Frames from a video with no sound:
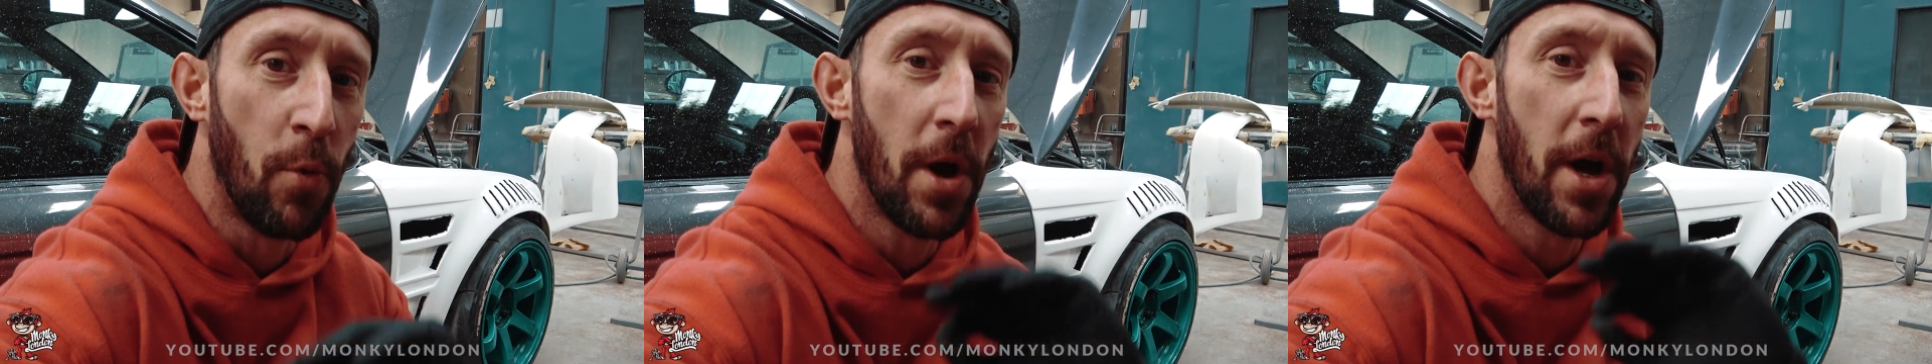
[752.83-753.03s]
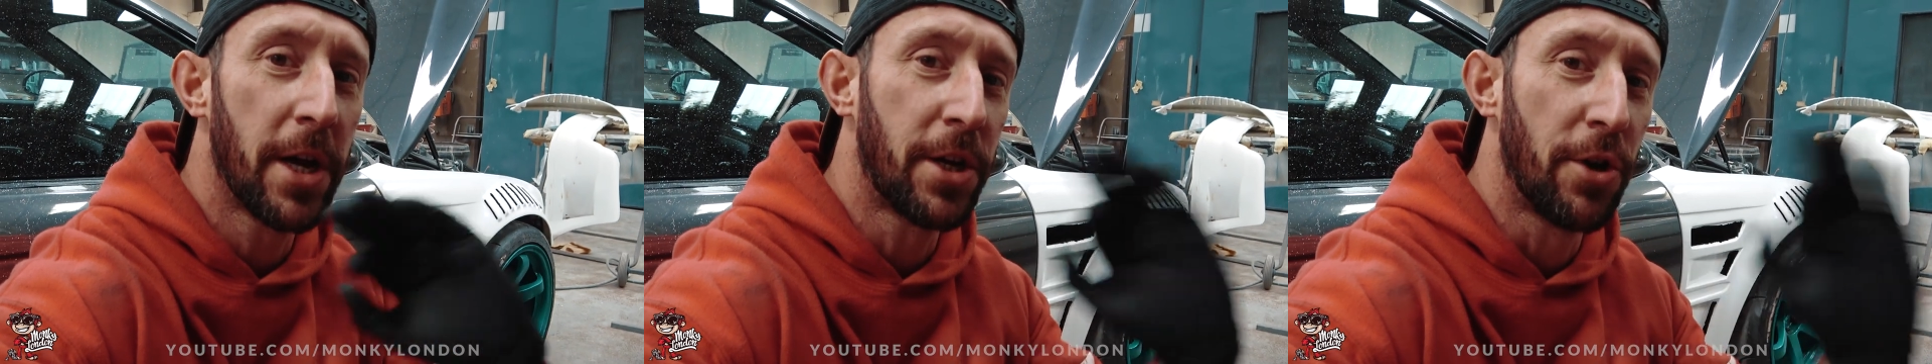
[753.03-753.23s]

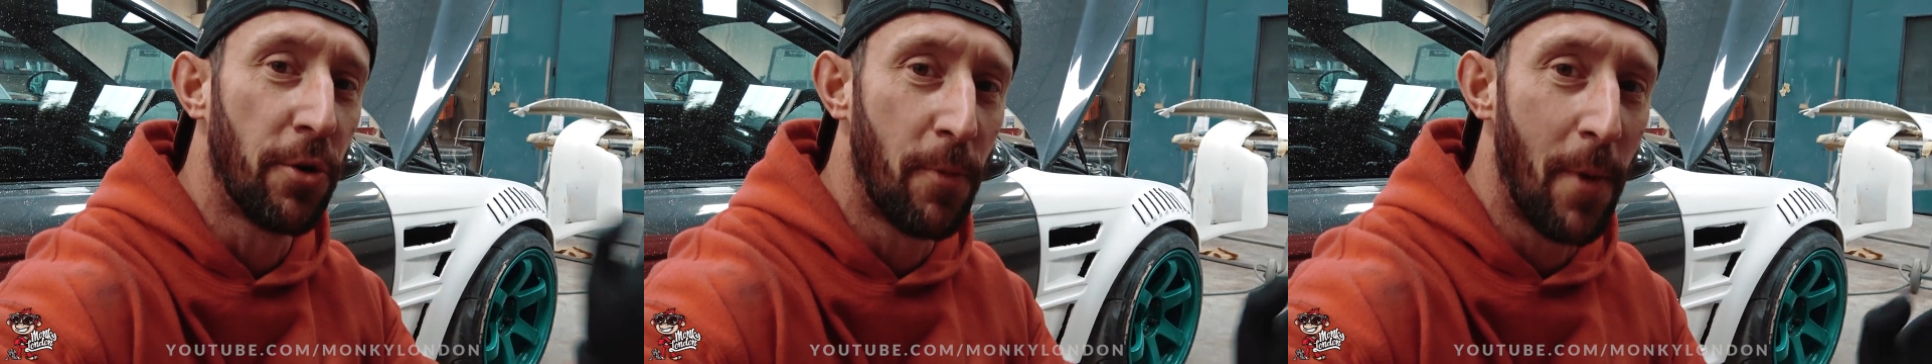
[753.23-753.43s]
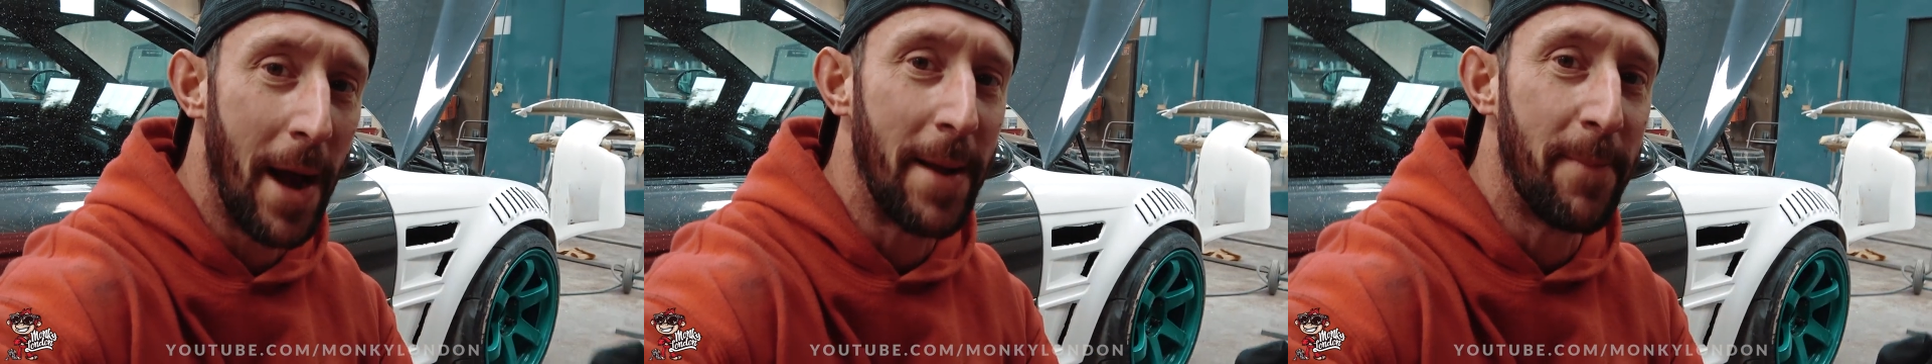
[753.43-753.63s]
work your
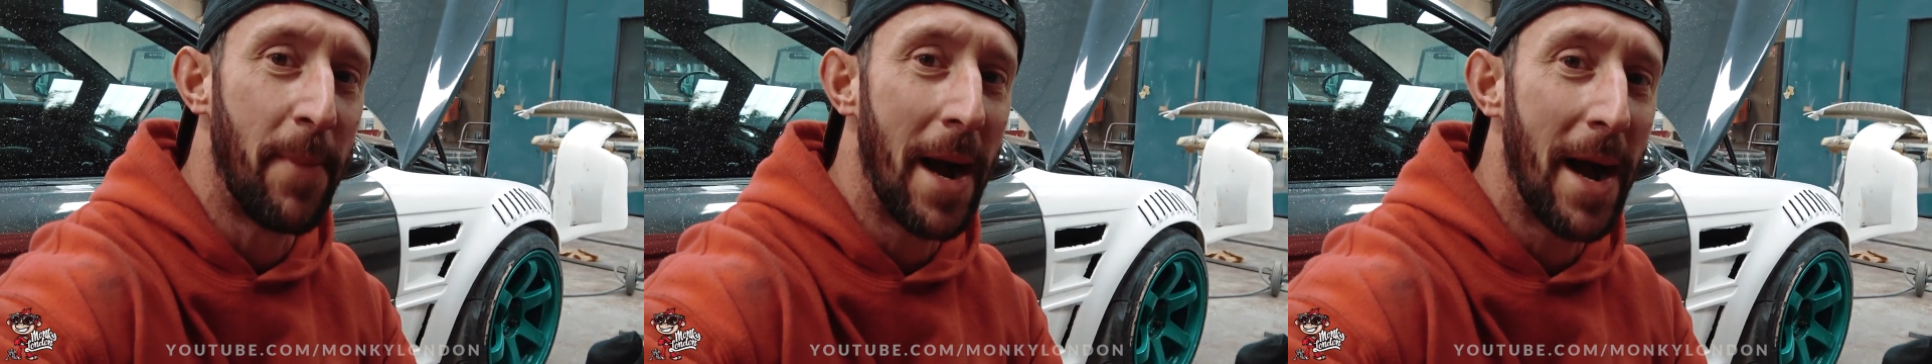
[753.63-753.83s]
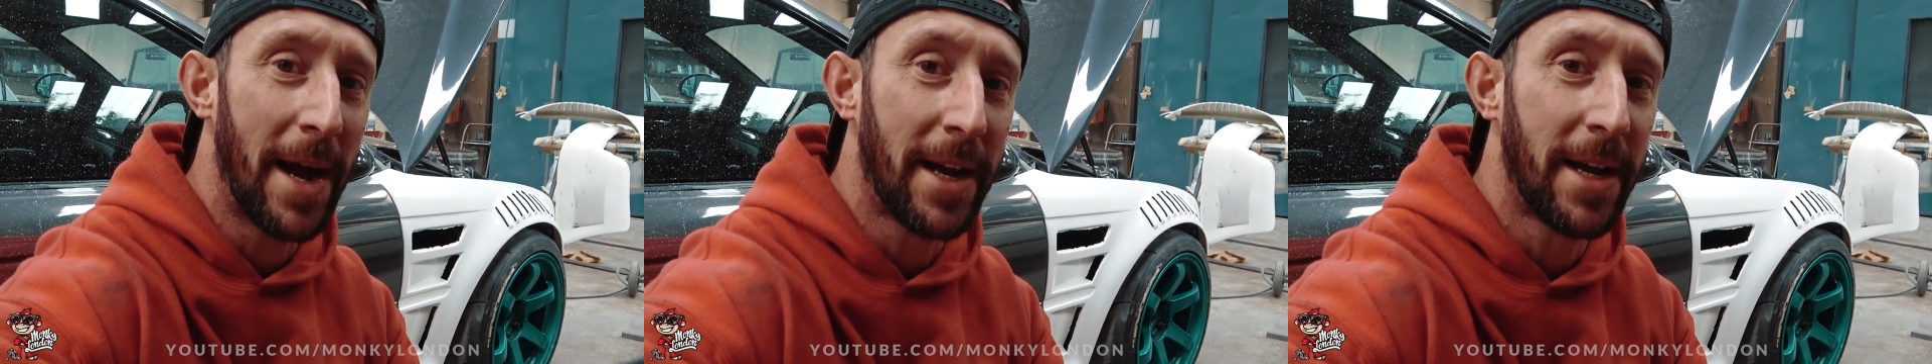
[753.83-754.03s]
way
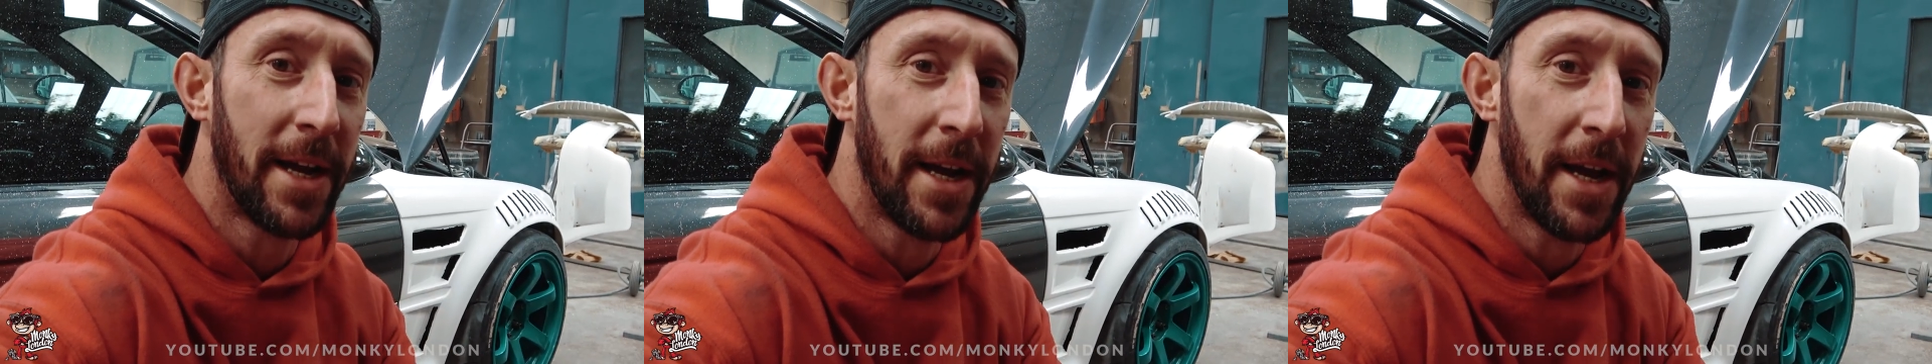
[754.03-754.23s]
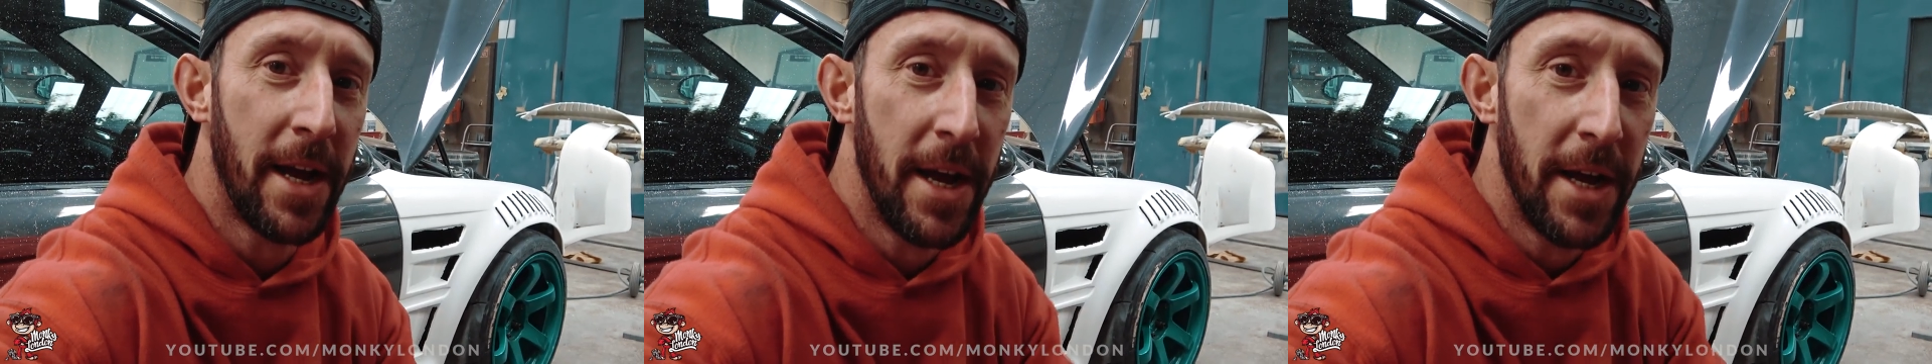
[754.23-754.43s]
back
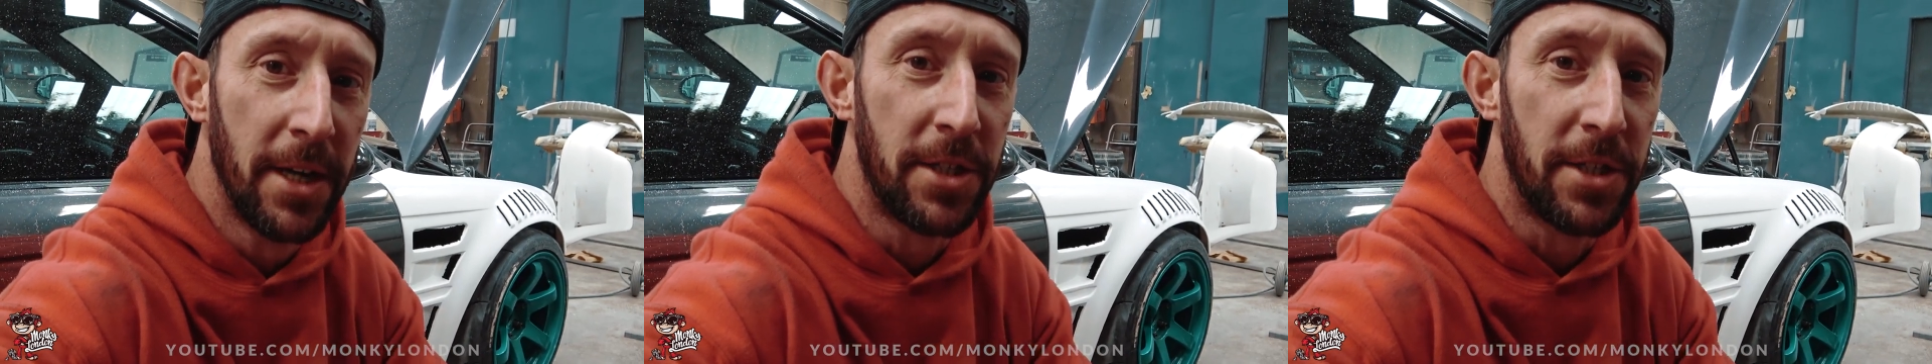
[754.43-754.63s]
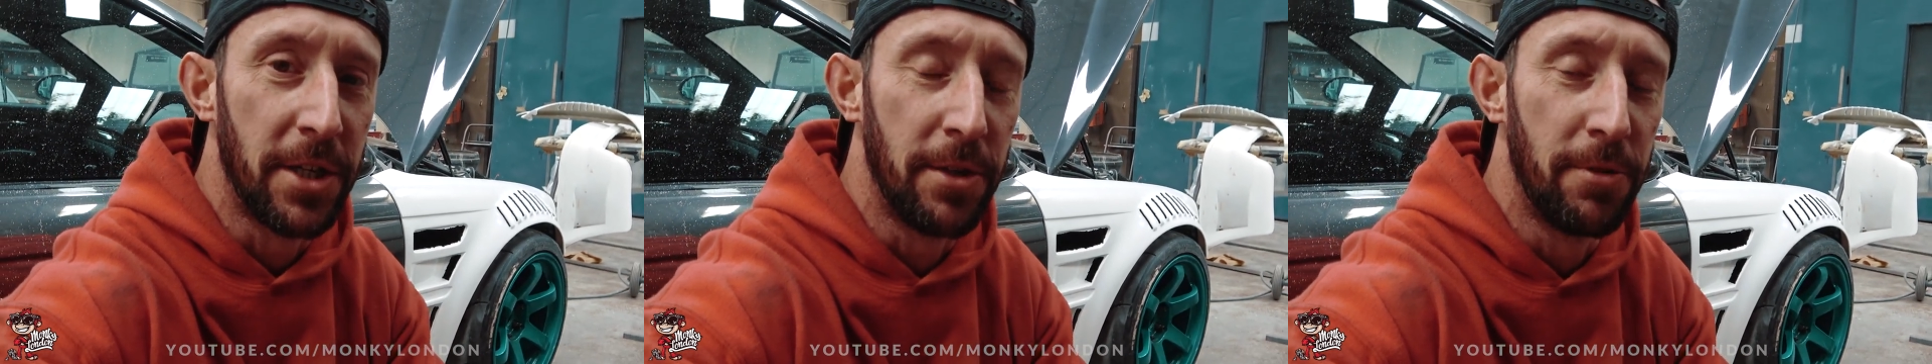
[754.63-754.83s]

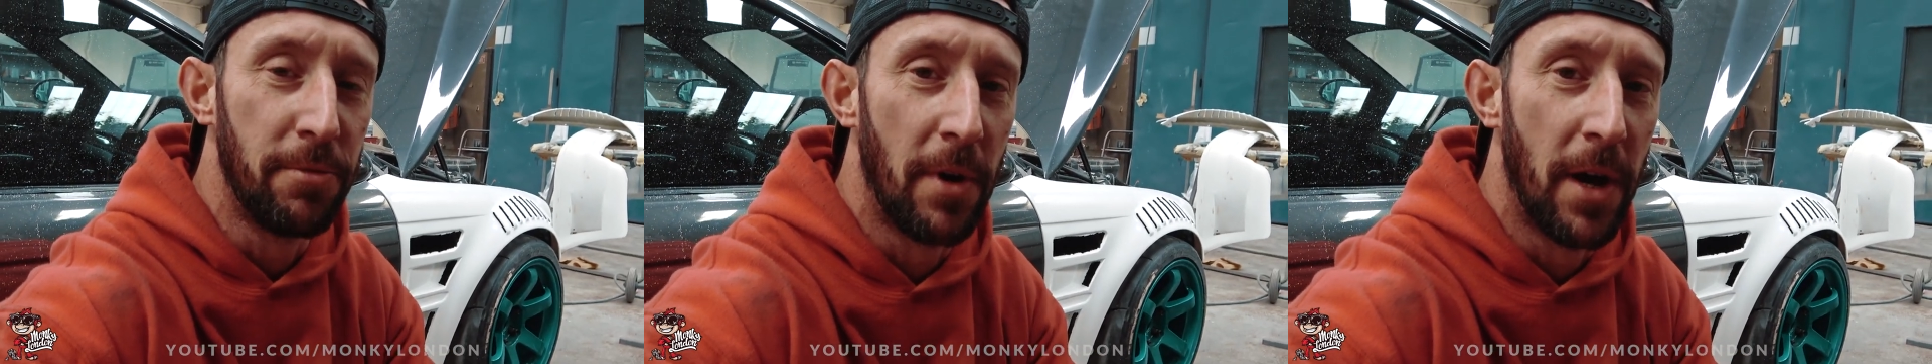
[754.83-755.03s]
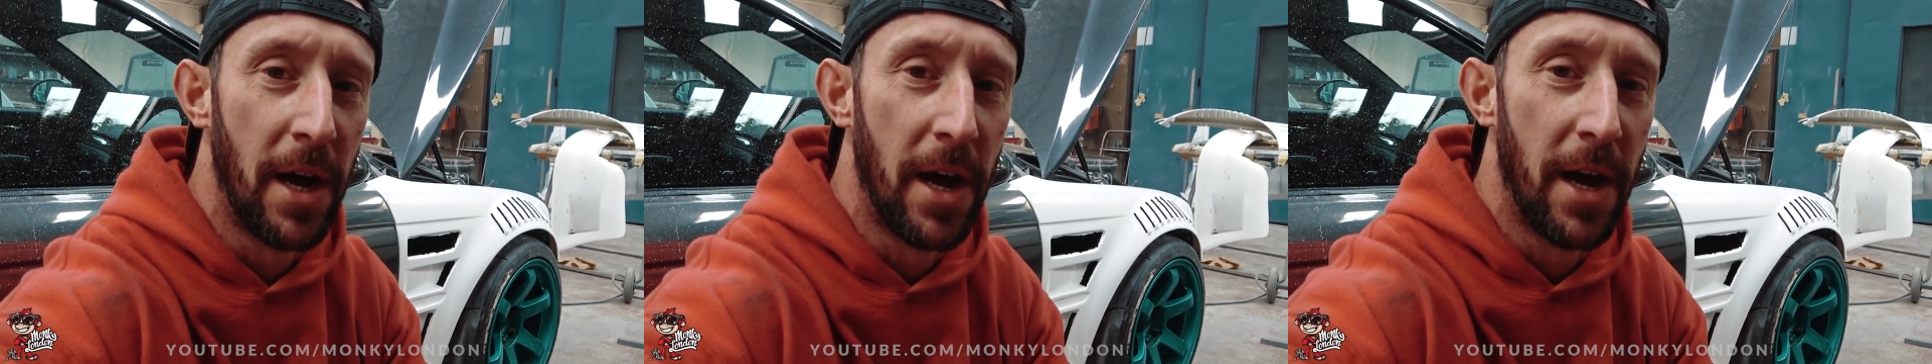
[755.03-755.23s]

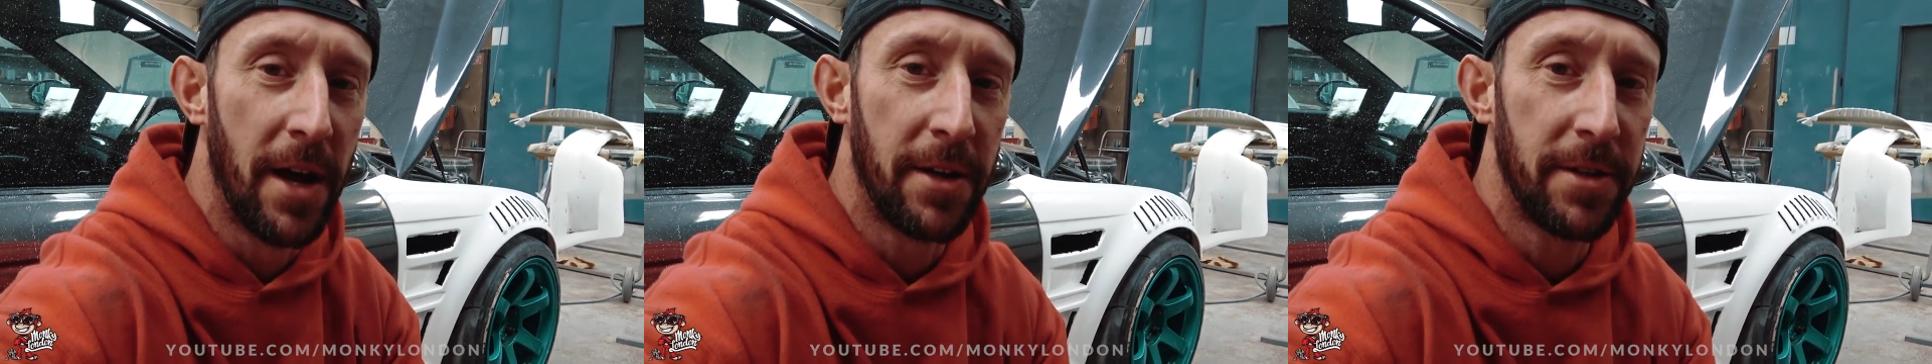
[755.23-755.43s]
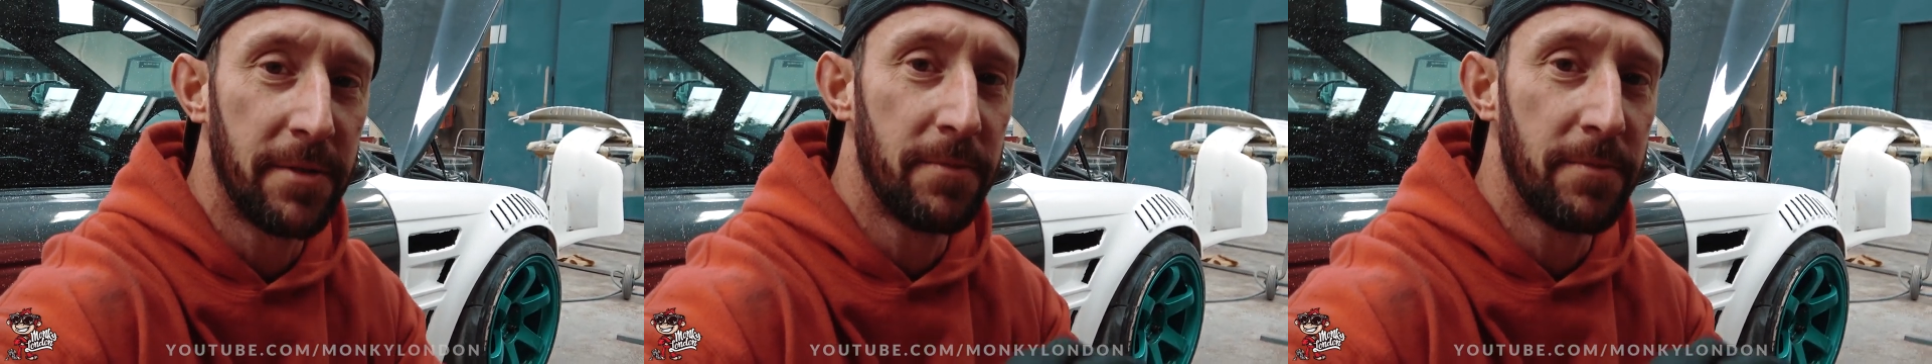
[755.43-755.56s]
to